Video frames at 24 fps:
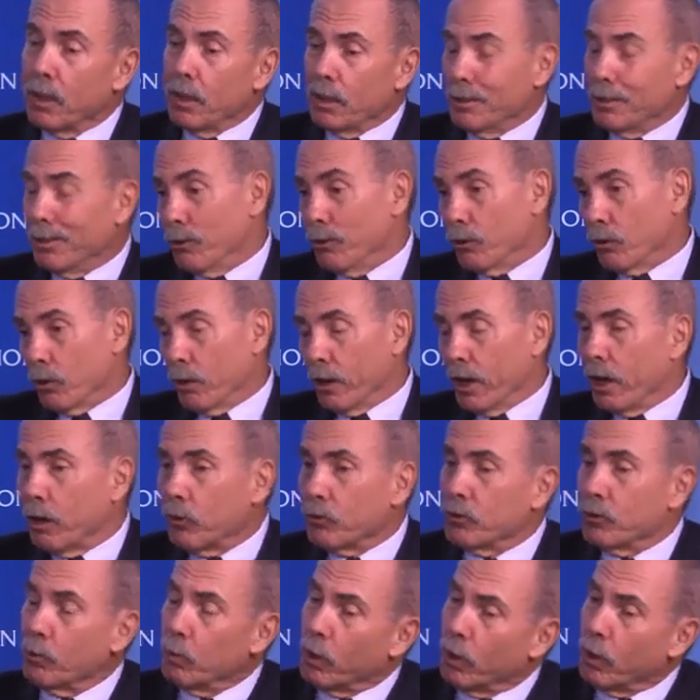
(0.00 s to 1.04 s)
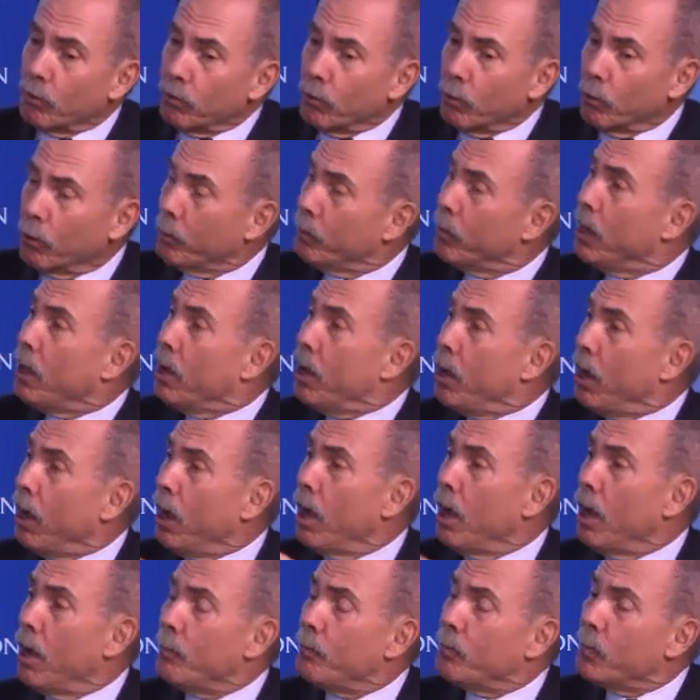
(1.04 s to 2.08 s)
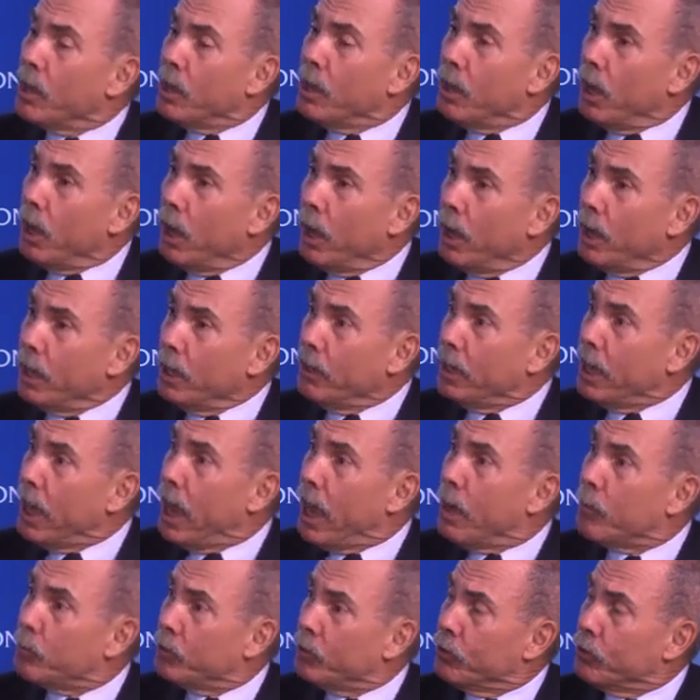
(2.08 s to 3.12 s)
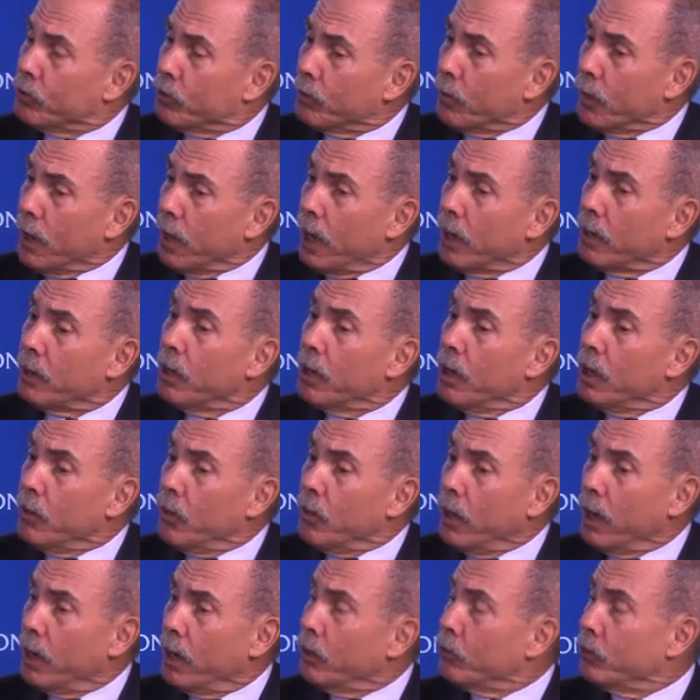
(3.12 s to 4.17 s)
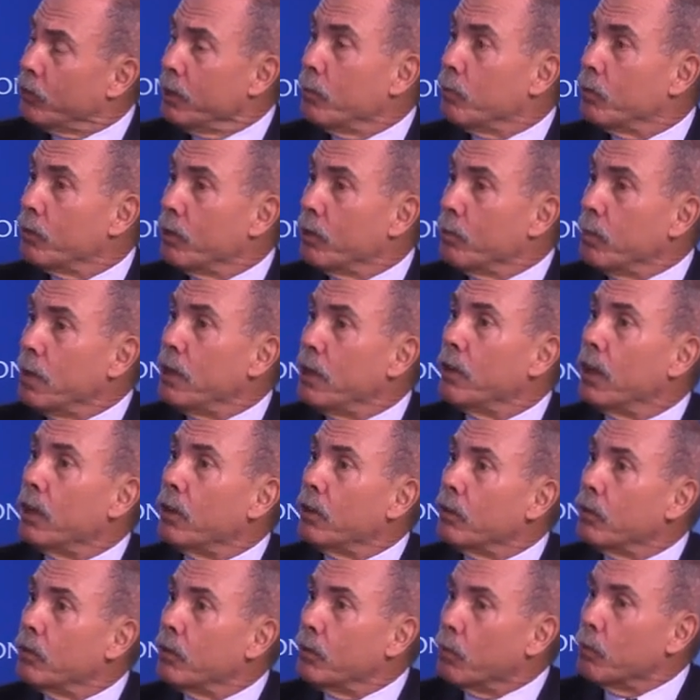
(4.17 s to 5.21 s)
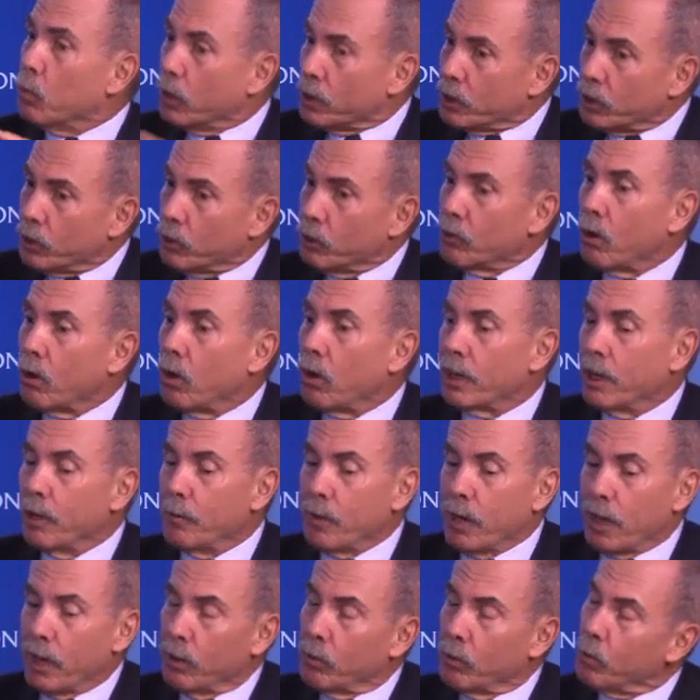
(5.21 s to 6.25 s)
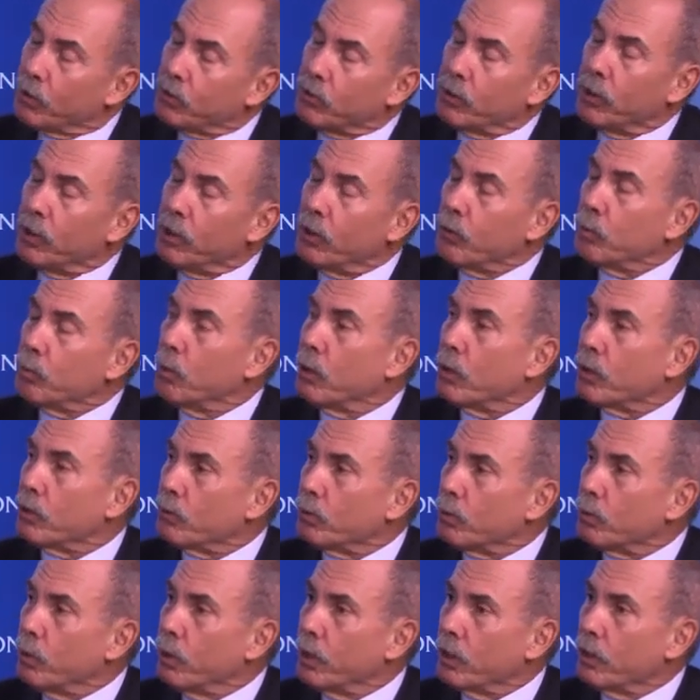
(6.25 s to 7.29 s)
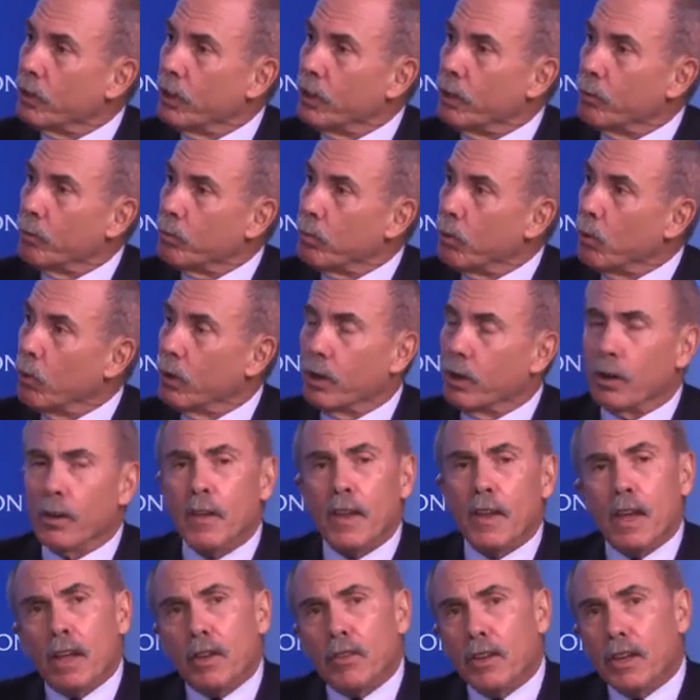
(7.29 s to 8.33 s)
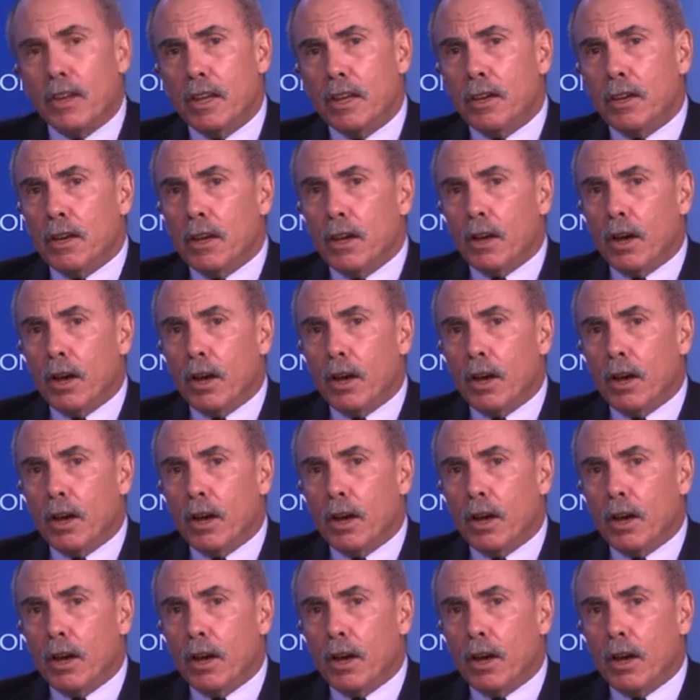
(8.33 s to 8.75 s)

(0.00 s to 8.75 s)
didn't turn out so well for him. In the absence of that, then it seems to me that what you're talking about and what's in this book is critically important. The